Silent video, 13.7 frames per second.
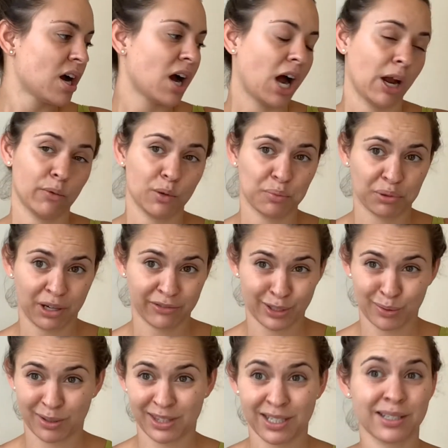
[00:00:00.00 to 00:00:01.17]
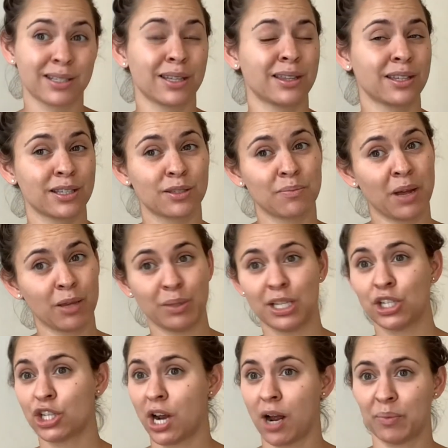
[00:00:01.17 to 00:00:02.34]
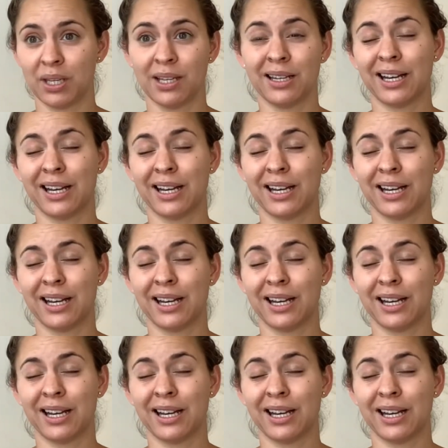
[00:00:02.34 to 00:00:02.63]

I will preface with this. This might be choppy.